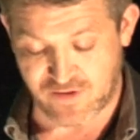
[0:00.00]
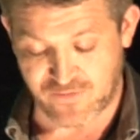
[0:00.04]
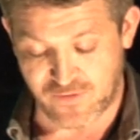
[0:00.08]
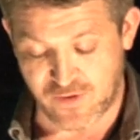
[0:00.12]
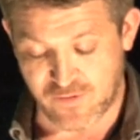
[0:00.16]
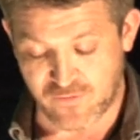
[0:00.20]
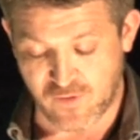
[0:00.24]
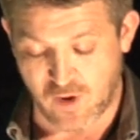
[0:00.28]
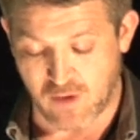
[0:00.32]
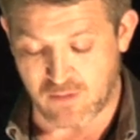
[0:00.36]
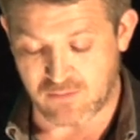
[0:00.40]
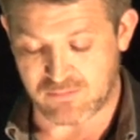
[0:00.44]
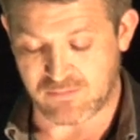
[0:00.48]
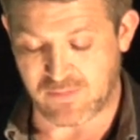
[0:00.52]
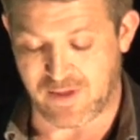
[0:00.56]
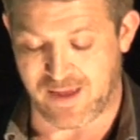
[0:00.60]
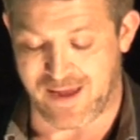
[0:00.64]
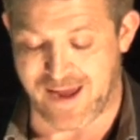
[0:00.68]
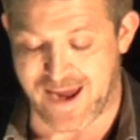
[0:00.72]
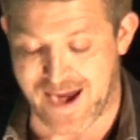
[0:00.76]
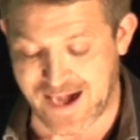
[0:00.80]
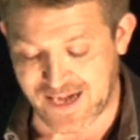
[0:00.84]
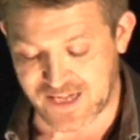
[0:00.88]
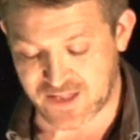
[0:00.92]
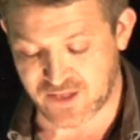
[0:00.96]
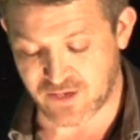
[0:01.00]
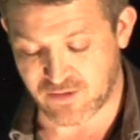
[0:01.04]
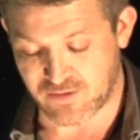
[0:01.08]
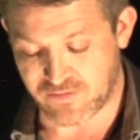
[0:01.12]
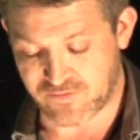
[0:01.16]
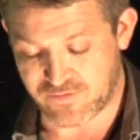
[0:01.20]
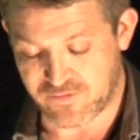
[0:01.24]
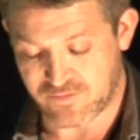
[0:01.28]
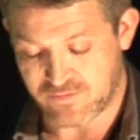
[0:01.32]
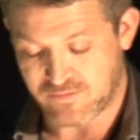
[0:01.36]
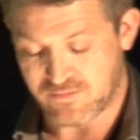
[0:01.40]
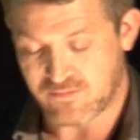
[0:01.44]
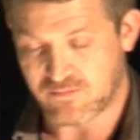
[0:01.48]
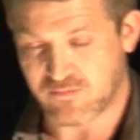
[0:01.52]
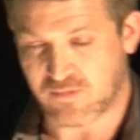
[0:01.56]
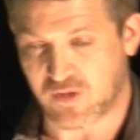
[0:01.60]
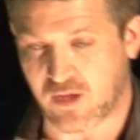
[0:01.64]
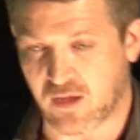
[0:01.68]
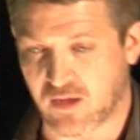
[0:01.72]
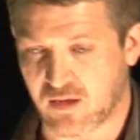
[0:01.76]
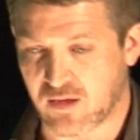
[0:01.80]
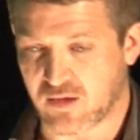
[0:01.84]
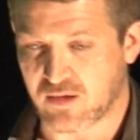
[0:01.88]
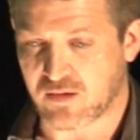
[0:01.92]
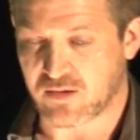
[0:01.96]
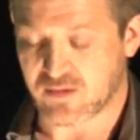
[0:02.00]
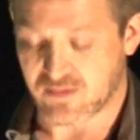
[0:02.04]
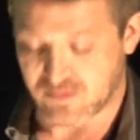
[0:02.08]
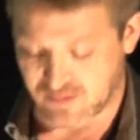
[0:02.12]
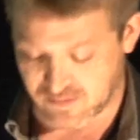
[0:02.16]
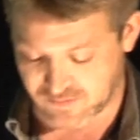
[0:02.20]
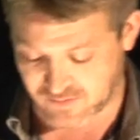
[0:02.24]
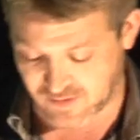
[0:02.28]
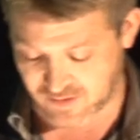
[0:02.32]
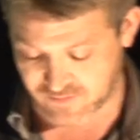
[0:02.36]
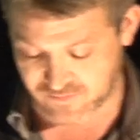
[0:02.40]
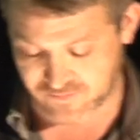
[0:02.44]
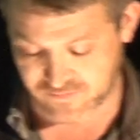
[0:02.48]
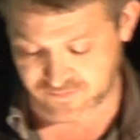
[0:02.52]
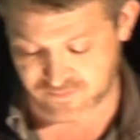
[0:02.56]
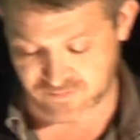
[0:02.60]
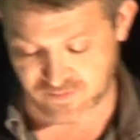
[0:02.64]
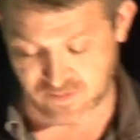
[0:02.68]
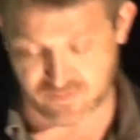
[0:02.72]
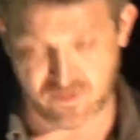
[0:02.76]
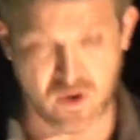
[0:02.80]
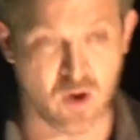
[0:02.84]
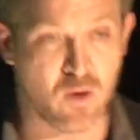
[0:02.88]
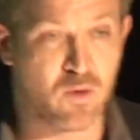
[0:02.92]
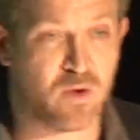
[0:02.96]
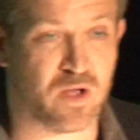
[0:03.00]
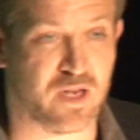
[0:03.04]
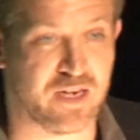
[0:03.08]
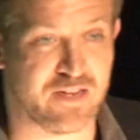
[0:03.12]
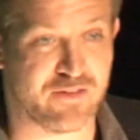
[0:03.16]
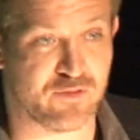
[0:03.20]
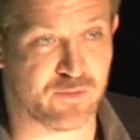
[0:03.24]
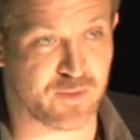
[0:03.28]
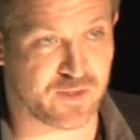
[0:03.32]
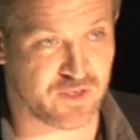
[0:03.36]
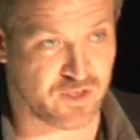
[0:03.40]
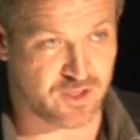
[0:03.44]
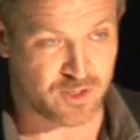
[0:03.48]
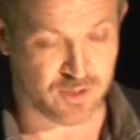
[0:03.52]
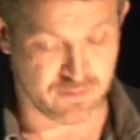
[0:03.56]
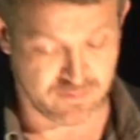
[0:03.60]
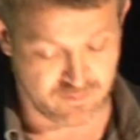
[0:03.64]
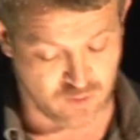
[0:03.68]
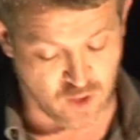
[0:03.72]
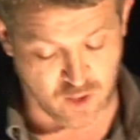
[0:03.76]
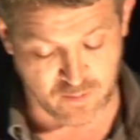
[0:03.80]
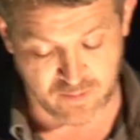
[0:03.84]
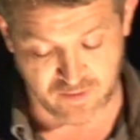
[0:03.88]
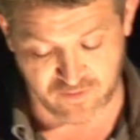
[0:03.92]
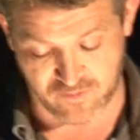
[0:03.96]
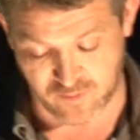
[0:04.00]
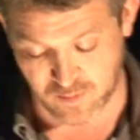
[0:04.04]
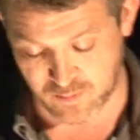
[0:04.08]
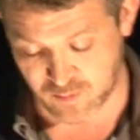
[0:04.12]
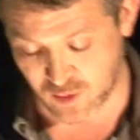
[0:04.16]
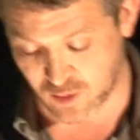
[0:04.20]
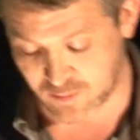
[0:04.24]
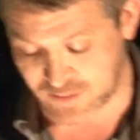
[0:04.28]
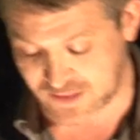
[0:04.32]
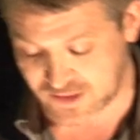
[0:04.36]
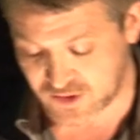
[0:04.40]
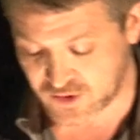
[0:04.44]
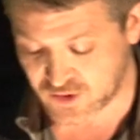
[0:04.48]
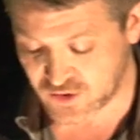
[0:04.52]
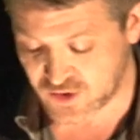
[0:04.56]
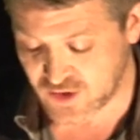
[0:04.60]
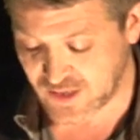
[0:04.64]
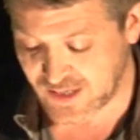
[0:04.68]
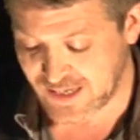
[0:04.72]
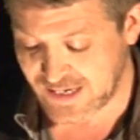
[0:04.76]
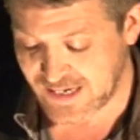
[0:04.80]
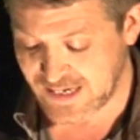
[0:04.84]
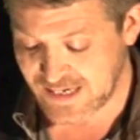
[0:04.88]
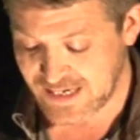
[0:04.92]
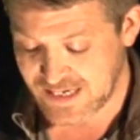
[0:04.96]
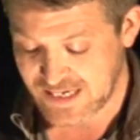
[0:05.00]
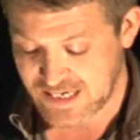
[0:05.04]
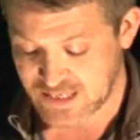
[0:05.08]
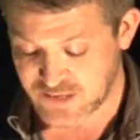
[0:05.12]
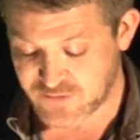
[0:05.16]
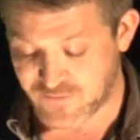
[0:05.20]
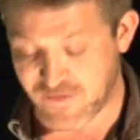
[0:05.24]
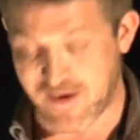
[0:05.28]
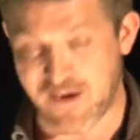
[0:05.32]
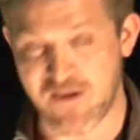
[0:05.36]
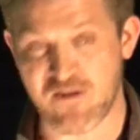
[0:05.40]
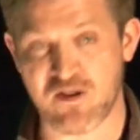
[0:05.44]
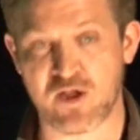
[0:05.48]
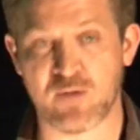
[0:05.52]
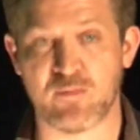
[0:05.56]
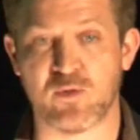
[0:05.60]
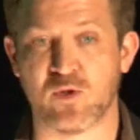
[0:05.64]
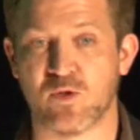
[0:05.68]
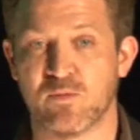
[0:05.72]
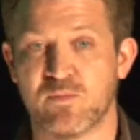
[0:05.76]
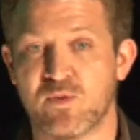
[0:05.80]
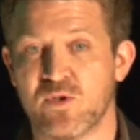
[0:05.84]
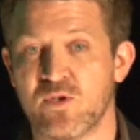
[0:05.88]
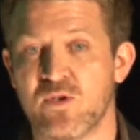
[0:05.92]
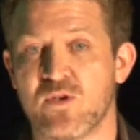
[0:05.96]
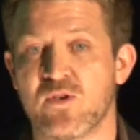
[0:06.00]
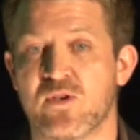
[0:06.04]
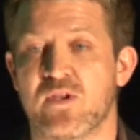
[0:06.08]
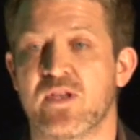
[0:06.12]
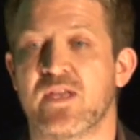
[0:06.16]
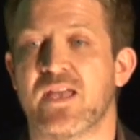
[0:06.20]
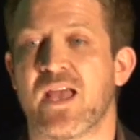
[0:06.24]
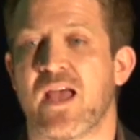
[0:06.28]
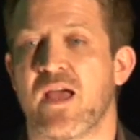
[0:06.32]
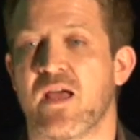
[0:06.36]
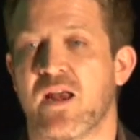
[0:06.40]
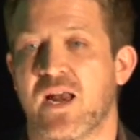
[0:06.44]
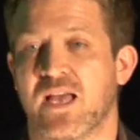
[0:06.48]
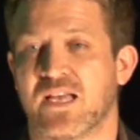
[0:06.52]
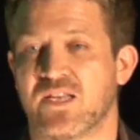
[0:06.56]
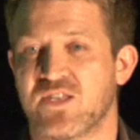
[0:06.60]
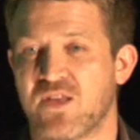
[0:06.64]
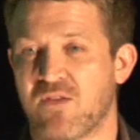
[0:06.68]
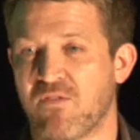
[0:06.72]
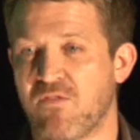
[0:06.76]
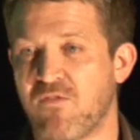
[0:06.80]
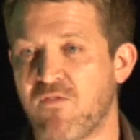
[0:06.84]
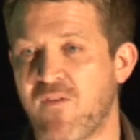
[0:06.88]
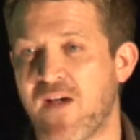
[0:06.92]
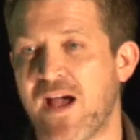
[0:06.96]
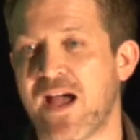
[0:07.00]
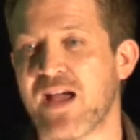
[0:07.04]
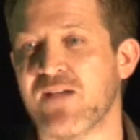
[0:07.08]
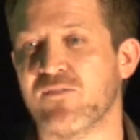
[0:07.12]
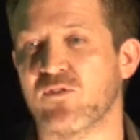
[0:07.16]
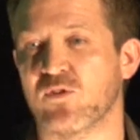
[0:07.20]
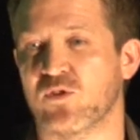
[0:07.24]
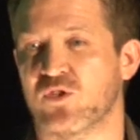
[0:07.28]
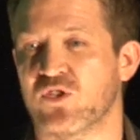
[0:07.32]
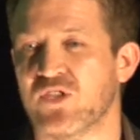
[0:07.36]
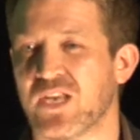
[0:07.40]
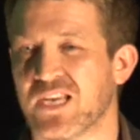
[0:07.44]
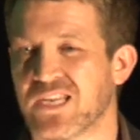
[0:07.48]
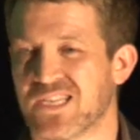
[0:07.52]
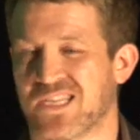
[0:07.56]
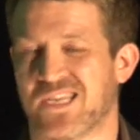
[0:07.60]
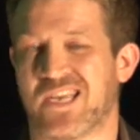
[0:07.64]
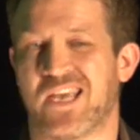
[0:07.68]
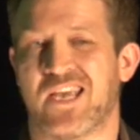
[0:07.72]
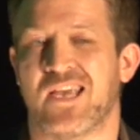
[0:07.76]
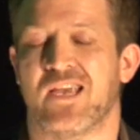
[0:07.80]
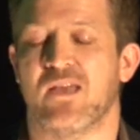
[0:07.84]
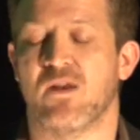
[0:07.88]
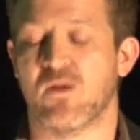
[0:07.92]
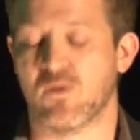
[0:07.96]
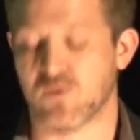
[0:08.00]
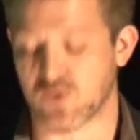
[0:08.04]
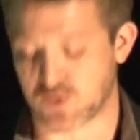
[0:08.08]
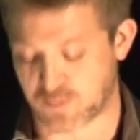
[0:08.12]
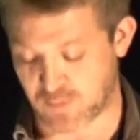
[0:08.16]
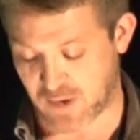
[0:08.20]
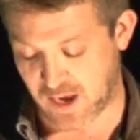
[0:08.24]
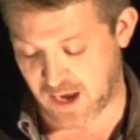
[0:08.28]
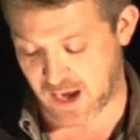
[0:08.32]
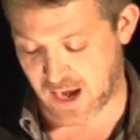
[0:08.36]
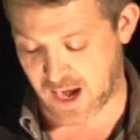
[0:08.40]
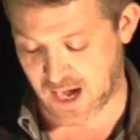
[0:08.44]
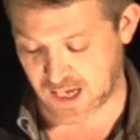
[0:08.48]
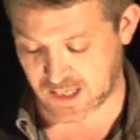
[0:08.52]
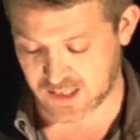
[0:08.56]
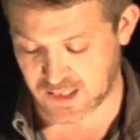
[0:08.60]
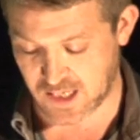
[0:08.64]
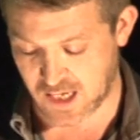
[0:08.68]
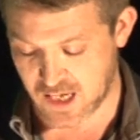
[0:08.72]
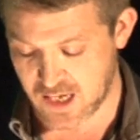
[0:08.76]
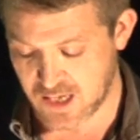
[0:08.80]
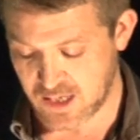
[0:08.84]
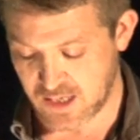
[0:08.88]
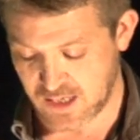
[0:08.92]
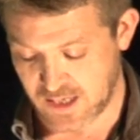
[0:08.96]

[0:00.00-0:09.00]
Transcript: If you've got a hectare of coca leaves, which is a couple of football pitches, it's variable, but you can get, like, say, 5 or 6 kilos per hectare.